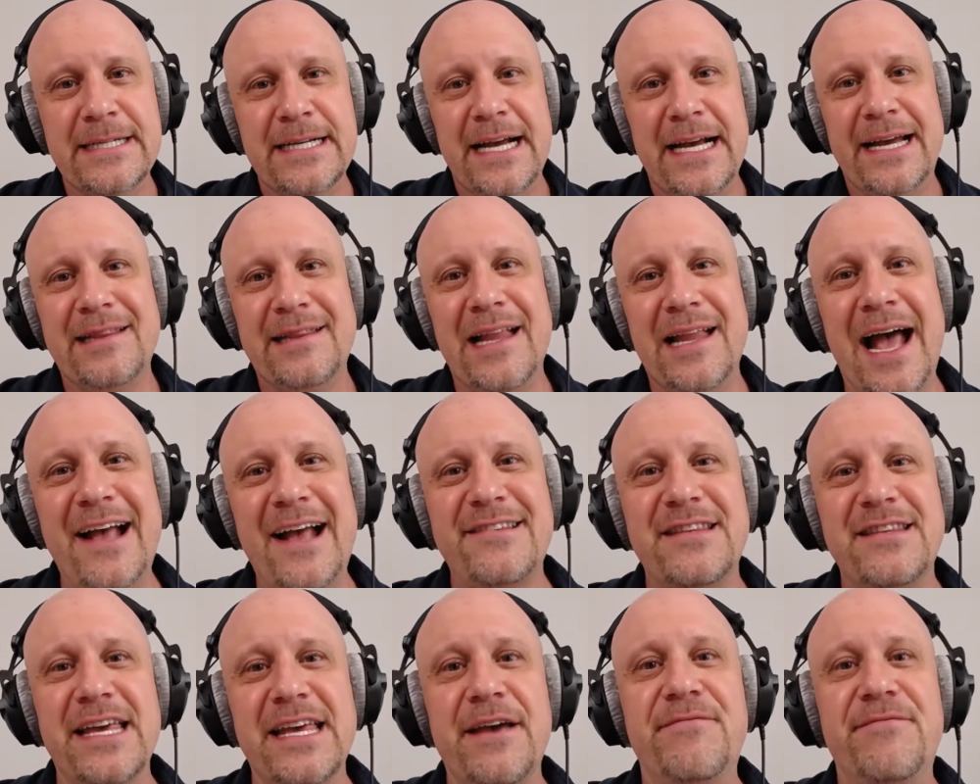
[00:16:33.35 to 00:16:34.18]
And
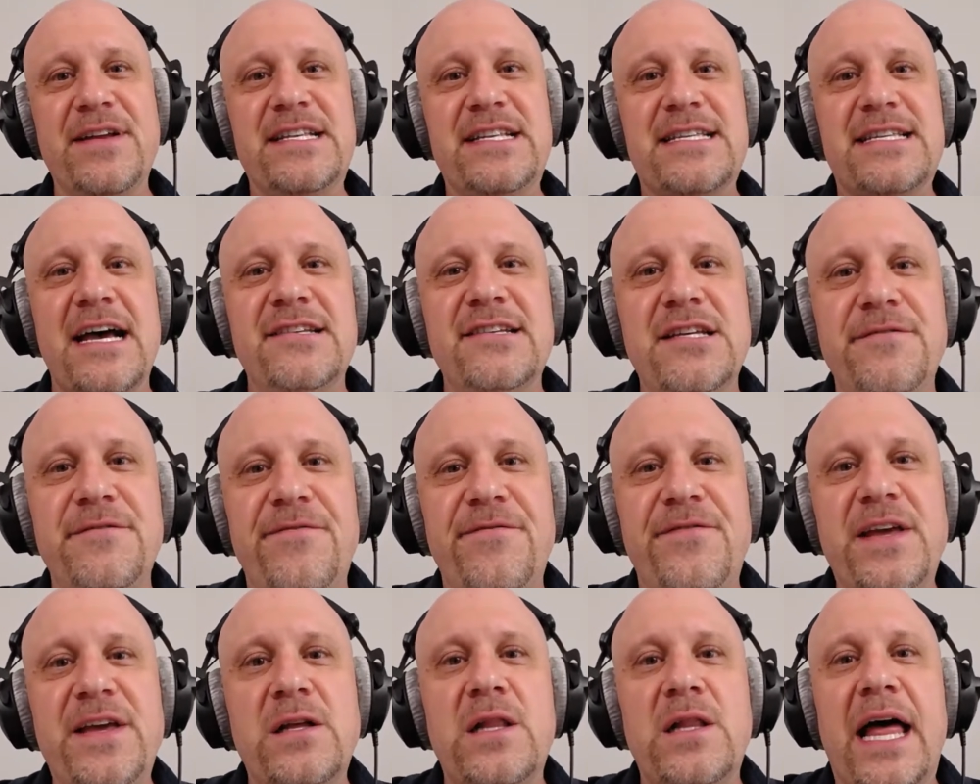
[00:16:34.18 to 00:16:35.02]
lastly, if it doesn't
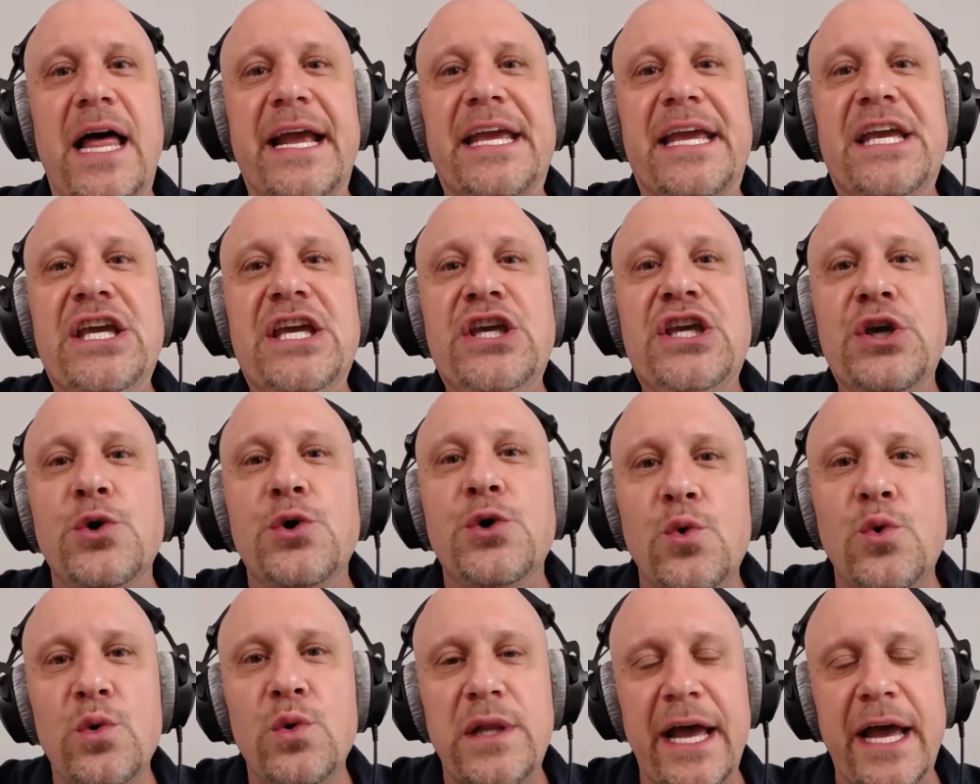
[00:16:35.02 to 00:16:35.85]
feel like
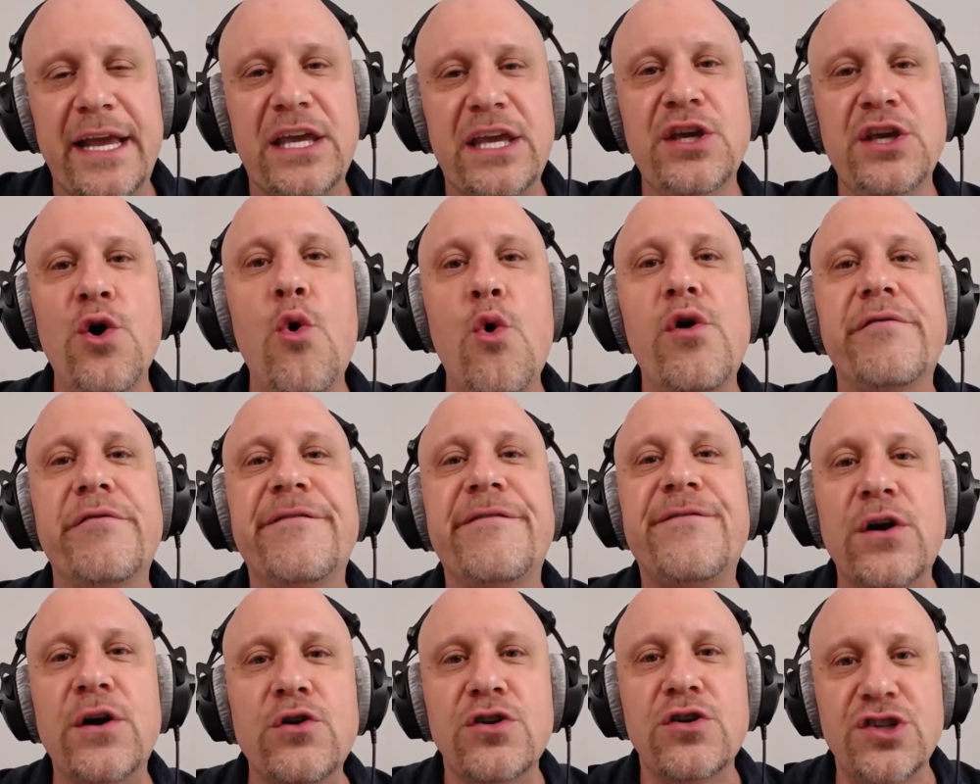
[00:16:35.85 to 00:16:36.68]
you, like your
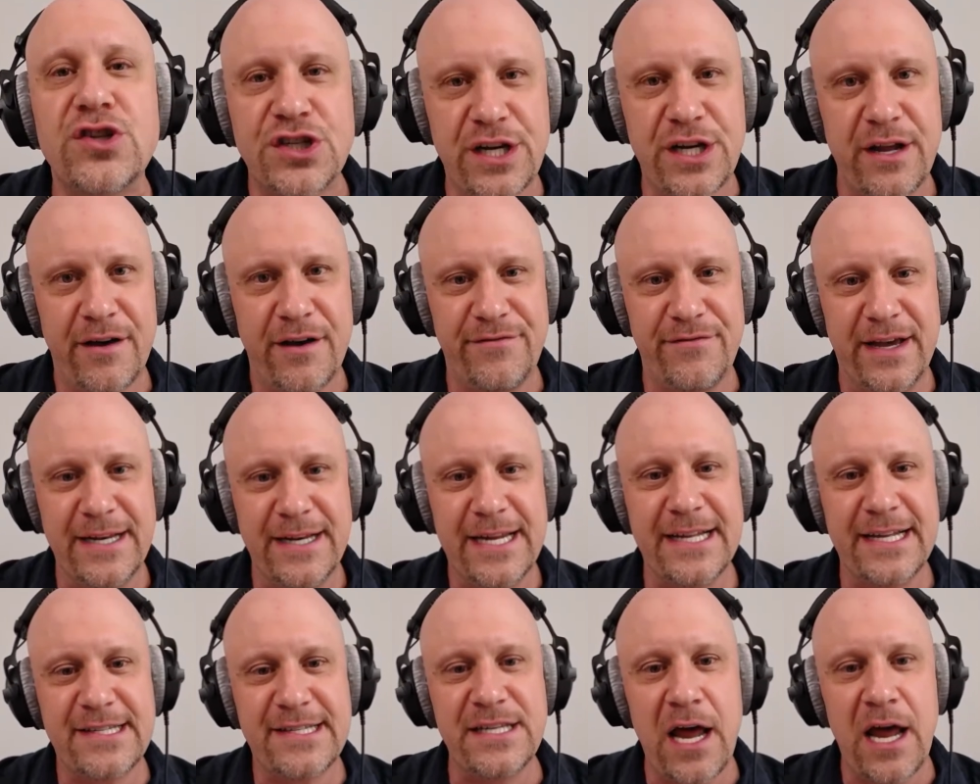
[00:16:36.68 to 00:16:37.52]
version of it,
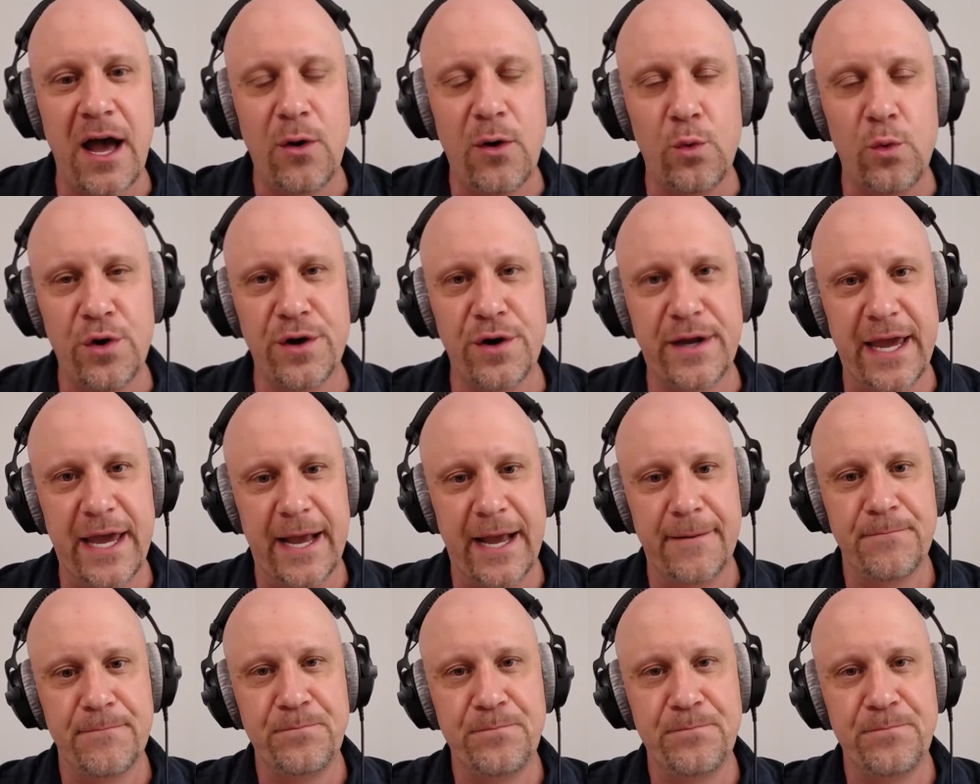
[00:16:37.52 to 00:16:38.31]
it's not working.